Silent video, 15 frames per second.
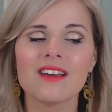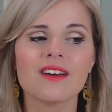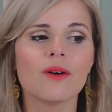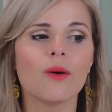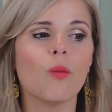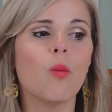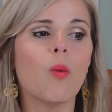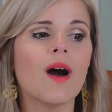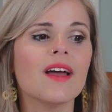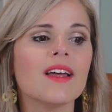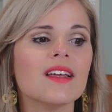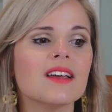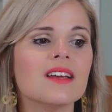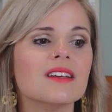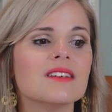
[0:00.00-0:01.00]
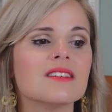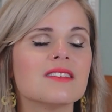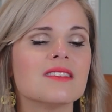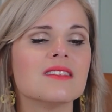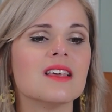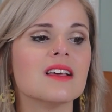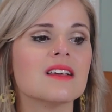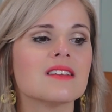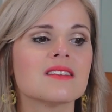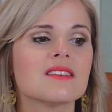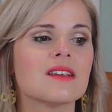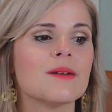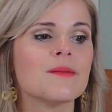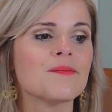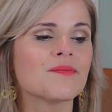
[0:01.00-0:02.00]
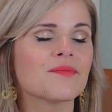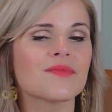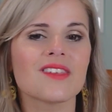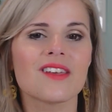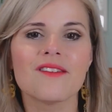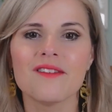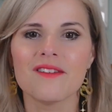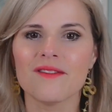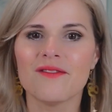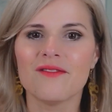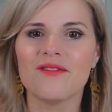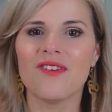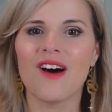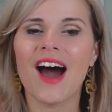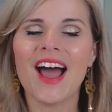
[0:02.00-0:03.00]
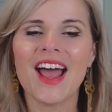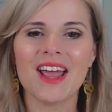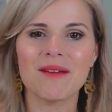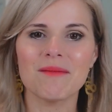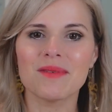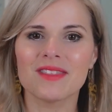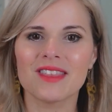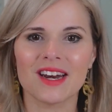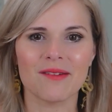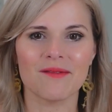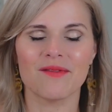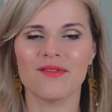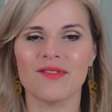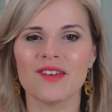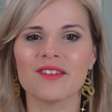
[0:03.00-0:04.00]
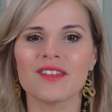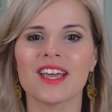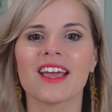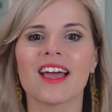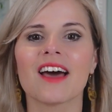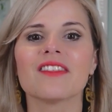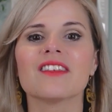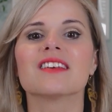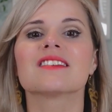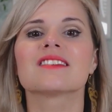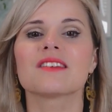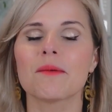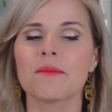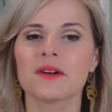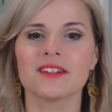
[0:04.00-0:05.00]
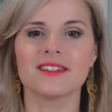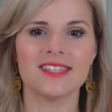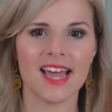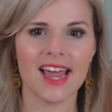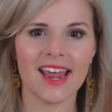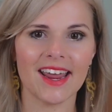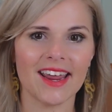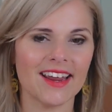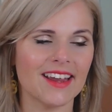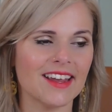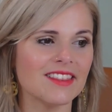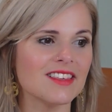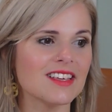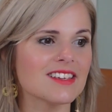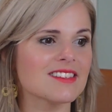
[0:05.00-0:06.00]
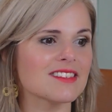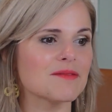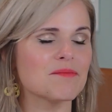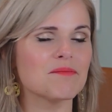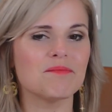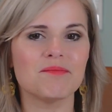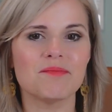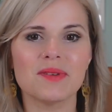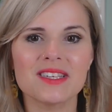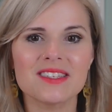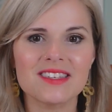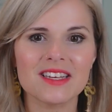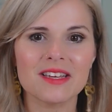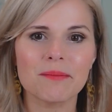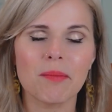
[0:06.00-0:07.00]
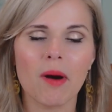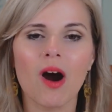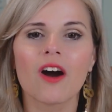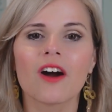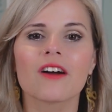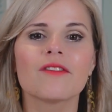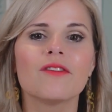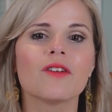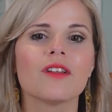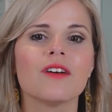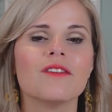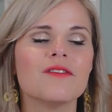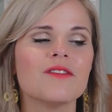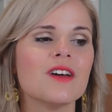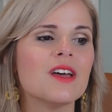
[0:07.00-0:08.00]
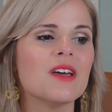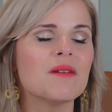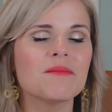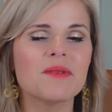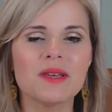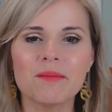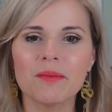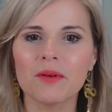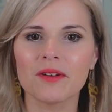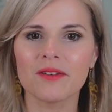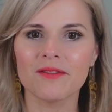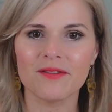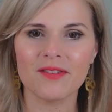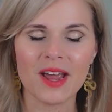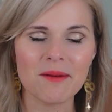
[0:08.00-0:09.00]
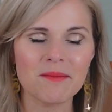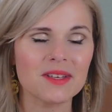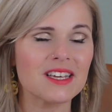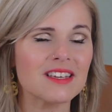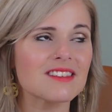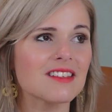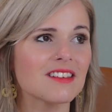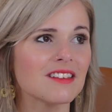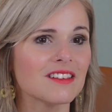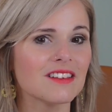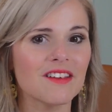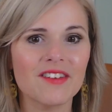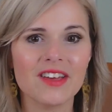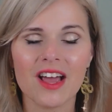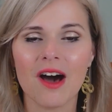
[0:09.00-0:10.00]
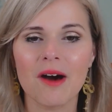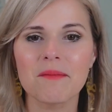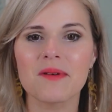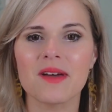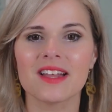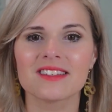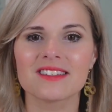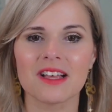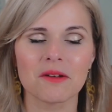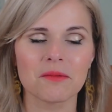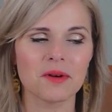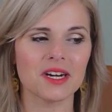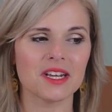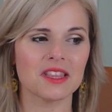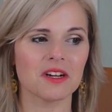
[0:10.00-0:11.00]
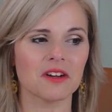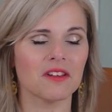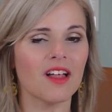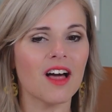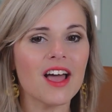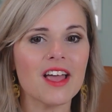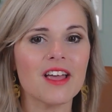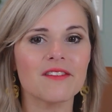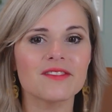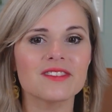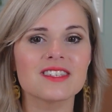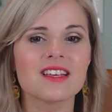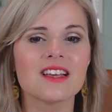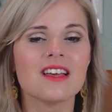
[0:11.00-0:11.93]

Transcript: What is this vibe that I'm feeling on this summer day in this busy park full of people and families living up and celebrating their lives